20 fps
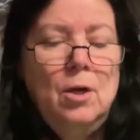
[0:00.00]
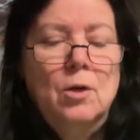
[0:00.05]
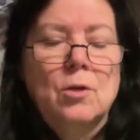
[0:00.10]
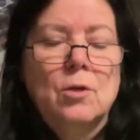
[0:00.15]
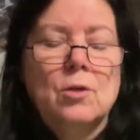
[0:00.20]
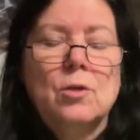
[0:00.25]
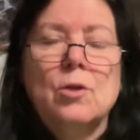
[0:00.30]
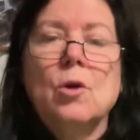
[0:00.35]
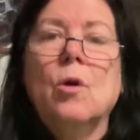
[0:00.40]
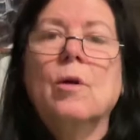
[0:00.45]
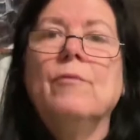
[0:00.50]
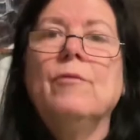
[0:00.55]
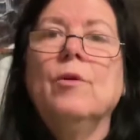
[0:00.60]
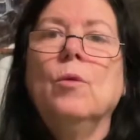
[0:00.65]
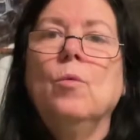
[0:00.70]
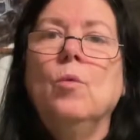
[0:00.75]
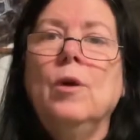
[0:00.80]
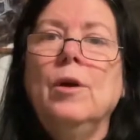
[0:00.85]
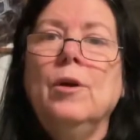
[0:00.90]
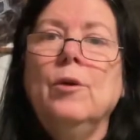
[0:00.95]
So if you're
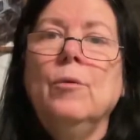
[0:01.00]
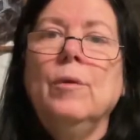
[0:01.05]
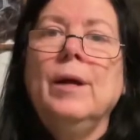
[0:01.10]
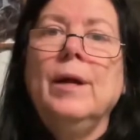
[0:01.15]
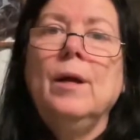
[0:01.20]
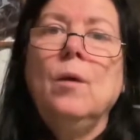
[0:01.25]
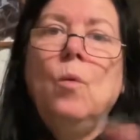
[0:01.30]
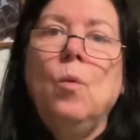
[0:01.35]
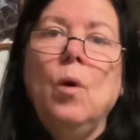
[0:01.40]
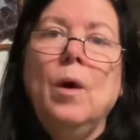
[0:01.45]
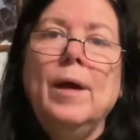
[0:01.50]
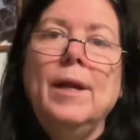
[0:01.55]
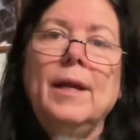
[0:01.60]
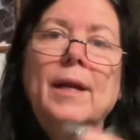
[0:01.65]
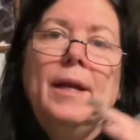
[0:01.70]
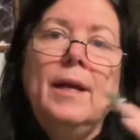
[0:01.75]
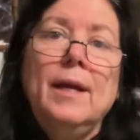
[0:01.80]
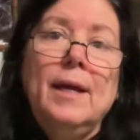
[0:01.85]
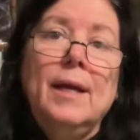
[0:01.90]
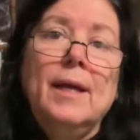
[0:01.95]
wondering what it
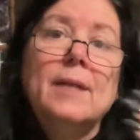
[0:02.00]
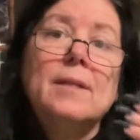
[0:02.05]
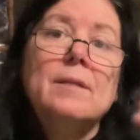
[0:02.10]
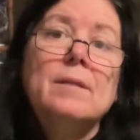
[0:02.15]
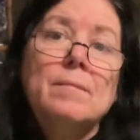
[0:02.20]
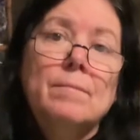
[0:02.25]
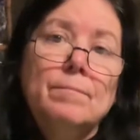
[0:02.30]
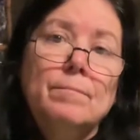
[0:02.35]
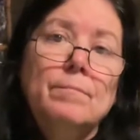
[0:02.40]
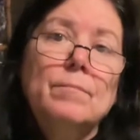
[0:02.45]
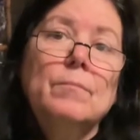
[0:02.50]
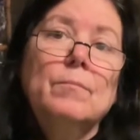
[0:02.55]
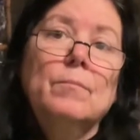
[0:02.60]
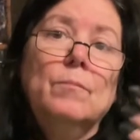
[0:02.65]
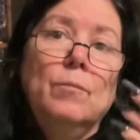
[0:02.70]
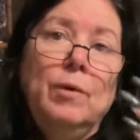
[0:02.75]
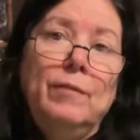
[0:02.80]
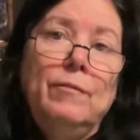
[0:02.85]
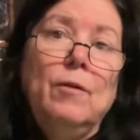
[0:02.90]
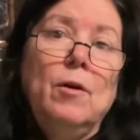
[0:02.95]
is,
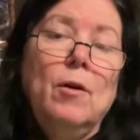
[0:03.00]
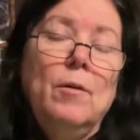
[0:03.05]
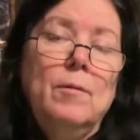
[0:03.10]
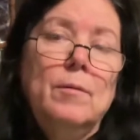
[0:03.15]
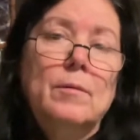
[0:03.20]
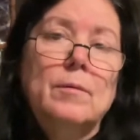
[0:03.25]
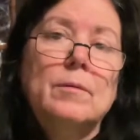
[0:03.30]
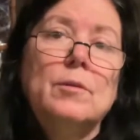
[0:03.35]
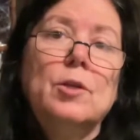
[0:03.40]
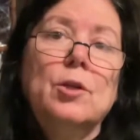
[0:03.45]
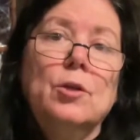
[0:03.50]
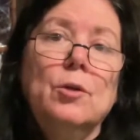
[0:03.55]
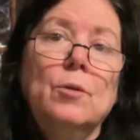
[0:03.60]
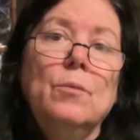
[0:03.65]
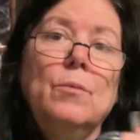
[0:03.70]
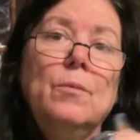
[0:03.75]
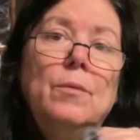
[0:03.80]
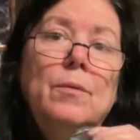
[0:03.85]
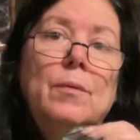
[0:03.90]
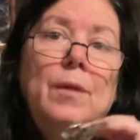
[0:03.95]
refer to
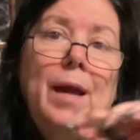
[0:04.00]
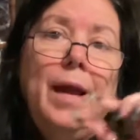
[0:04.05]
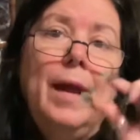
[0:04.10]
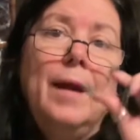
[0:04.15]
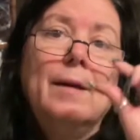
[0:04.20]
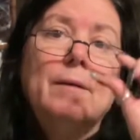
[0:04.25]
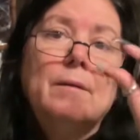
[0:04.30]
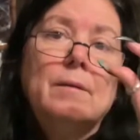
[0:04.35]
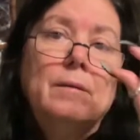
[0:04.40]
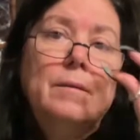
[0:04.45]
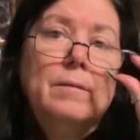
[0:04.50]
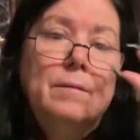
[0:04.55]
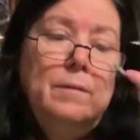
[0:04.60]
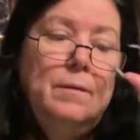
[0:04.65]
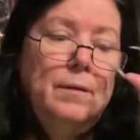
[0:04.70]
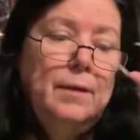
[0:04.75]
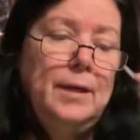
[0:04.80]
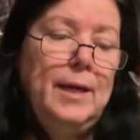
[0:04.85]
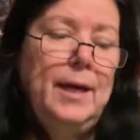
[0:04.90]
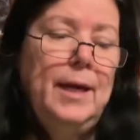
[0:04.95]
that
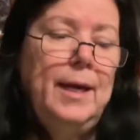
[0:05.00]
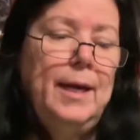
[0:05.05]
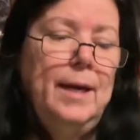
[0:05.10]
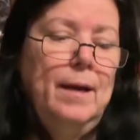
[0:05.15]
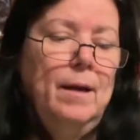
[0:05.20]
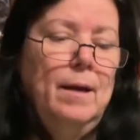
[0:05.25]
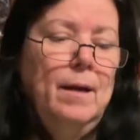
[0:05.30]
key.